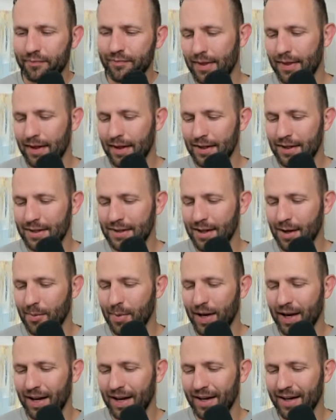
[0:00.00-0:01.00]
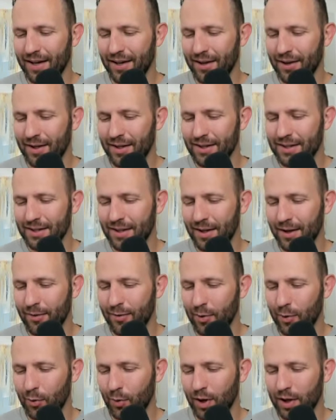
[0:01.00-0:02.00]
The subheading here is,
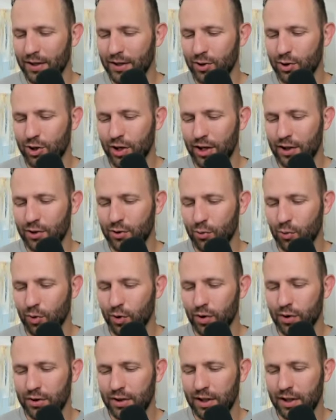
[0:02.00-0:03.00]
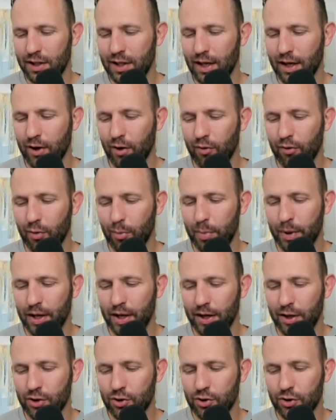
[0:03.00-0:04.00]
if you want to change the world, get over
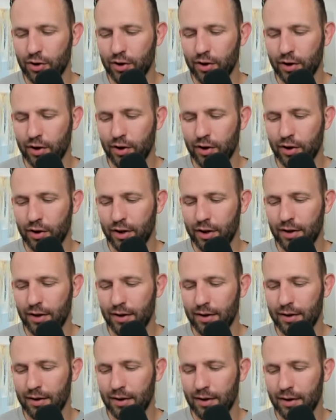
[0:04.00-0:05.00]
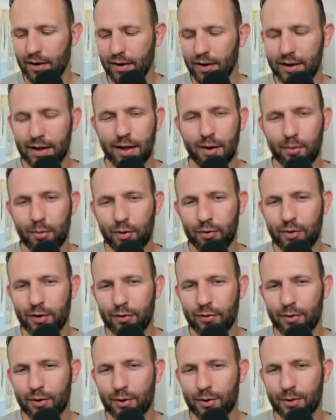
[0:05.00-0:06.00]
being a sugar cookie and keep
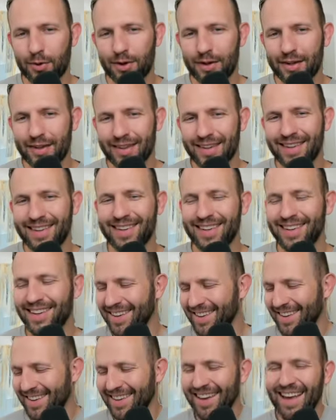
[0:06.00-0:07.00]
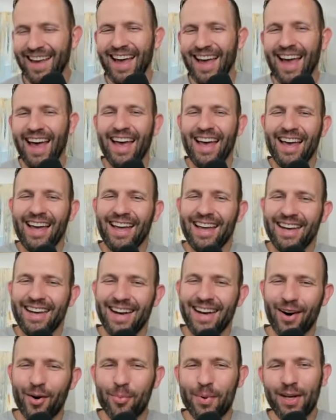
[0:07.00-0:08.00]
moving forward.
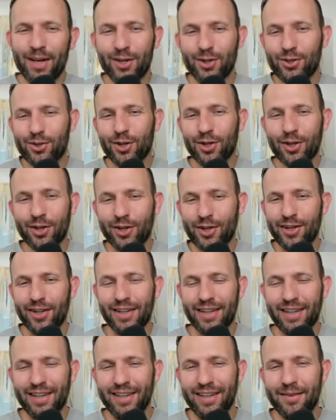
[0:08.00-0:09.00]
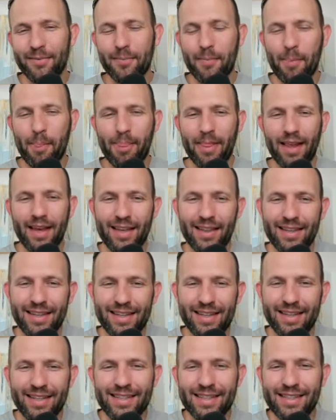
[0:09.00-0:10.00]
Now, being a sugar cookie in
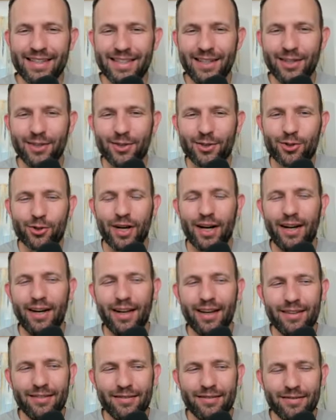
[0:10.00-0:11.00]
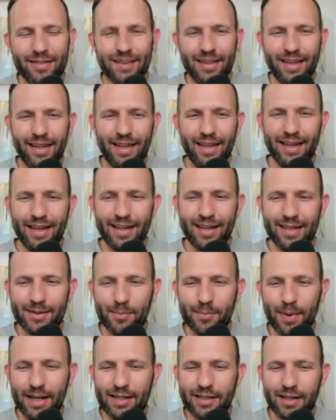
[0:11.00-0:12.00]
the SEAL training is
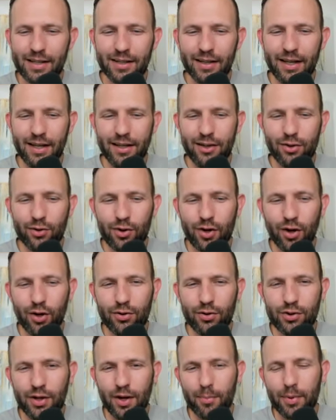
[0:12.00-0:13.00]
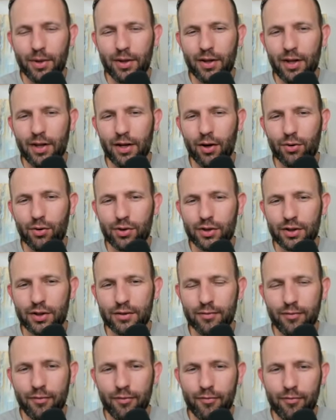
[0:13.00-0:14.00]
basically you go jump in the
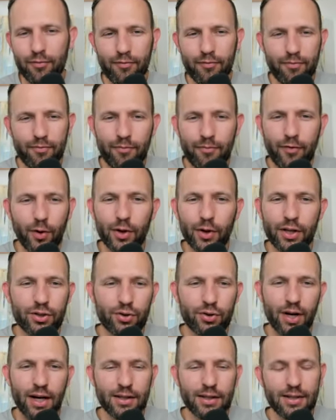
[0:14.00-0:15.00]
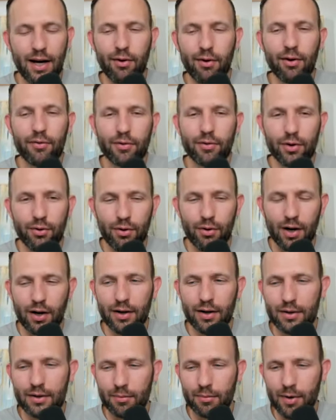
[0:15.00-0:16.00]
ocean, fully dressed, however you are
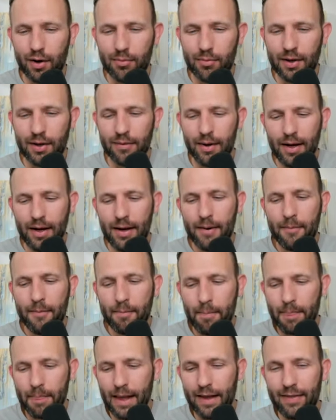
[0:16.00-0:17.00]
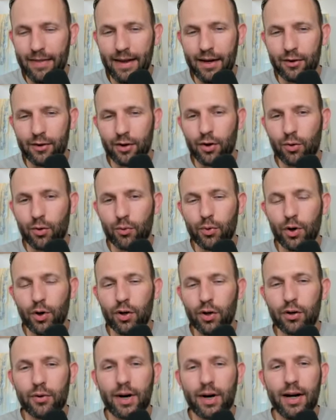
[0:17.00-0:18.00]
at the moment, and then go
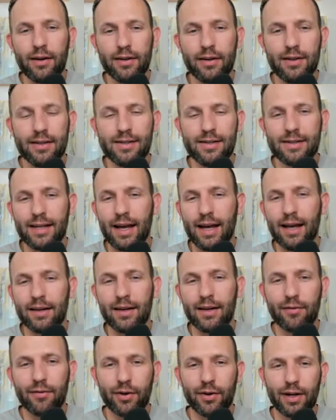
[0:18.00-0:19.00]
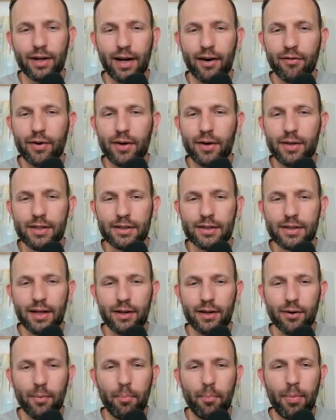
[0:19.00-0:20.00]
roll around in the sand, covering every
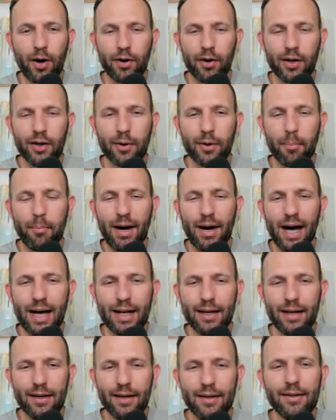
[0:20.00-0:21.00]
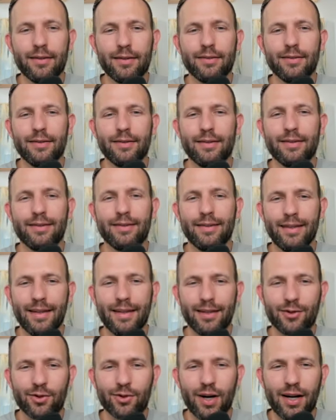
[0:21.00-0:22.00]
single part of your body
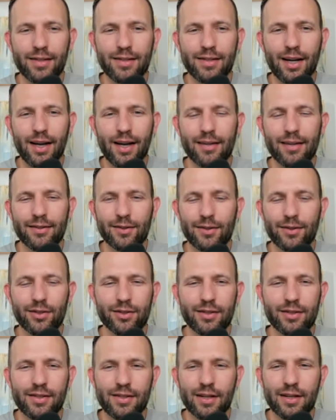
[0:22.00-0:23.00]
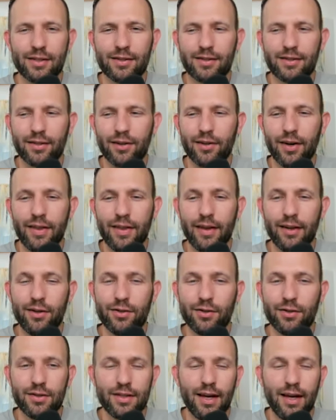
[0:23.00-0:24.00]
in dry sand. So it just sticks to you. And then you
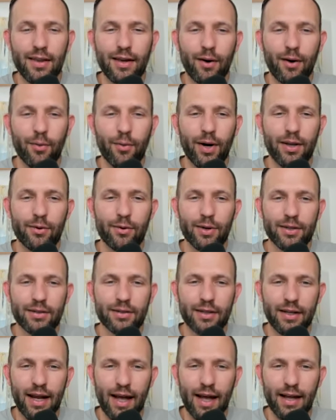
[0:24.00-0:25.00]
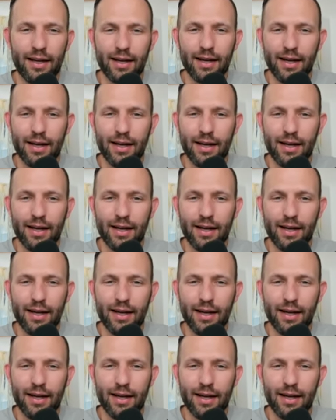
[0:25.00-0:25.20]
stay that way the rest of the day.